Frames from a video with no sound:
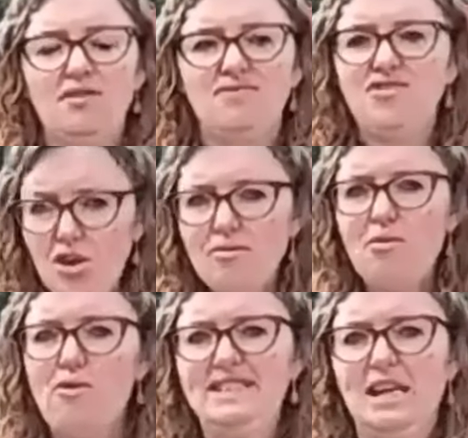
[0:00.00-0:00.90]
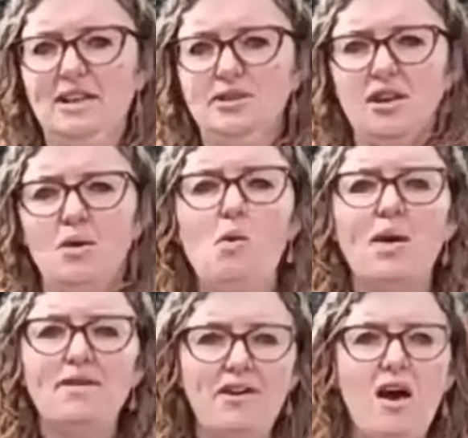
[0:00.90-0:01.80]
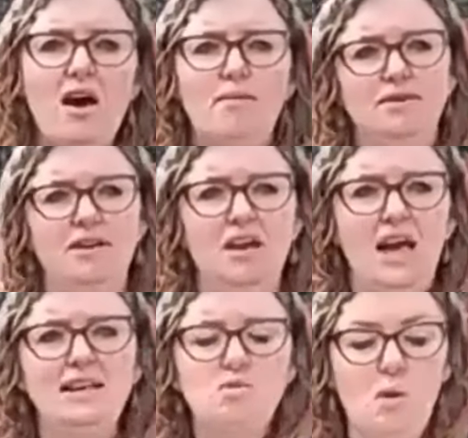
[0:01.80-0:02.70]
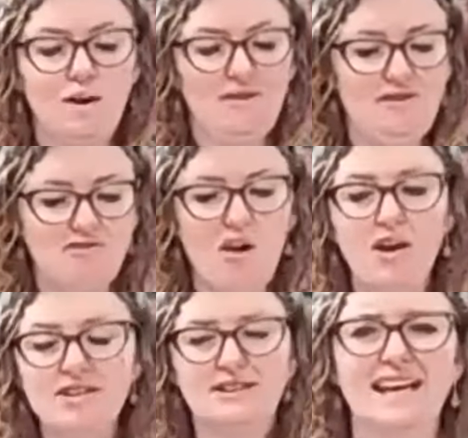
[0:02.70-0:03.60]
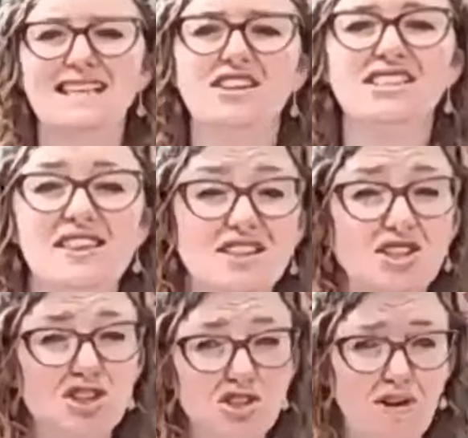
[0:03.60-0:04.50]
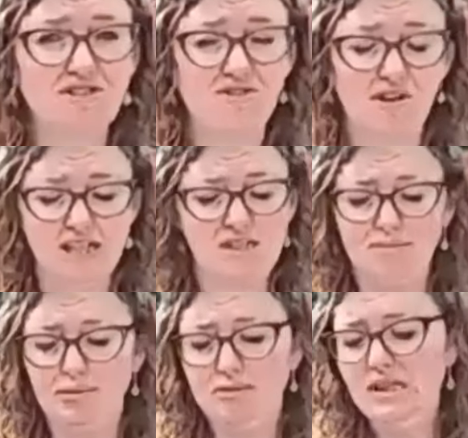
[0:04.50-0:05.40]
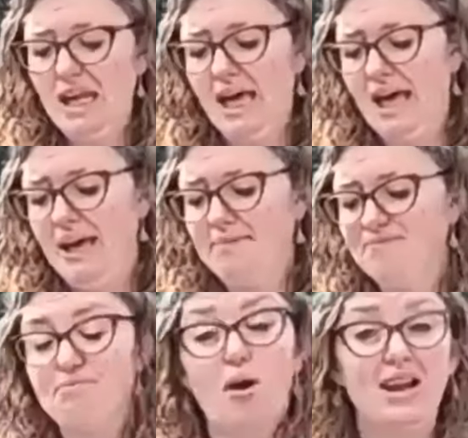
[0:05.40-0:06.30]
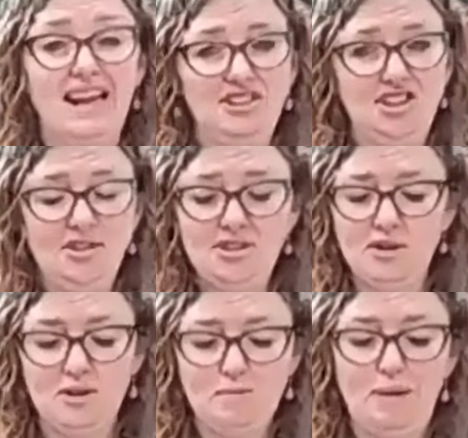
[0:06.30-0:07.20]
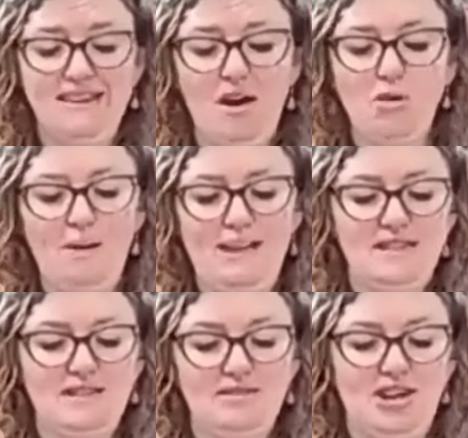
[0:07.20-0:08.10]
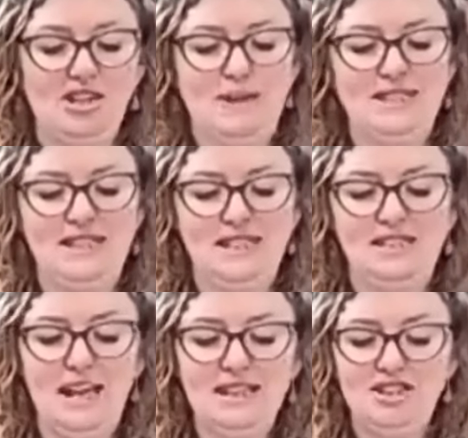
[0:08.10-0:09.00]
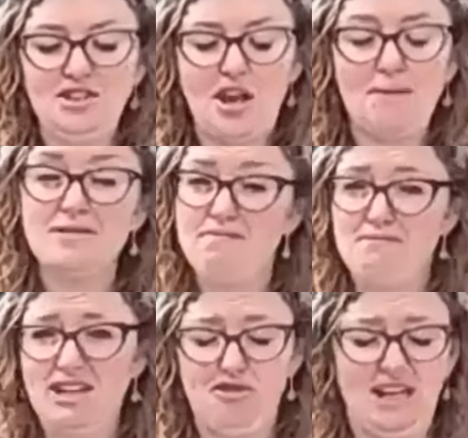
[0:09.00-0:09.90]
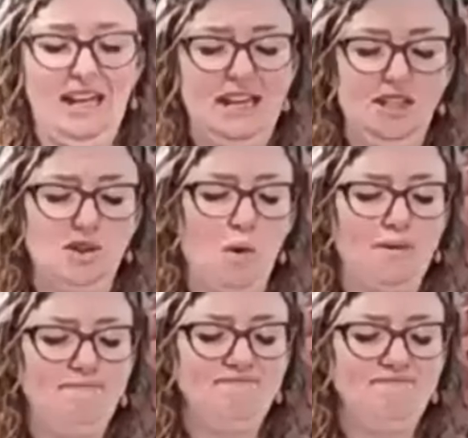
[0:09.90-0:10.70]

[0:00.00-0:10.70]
two more videos, one for urban and one for grassland. As I said, that's a stratified sample by land use. So we're splitting the whole basin, drainage basin, into land use types and measuring each one.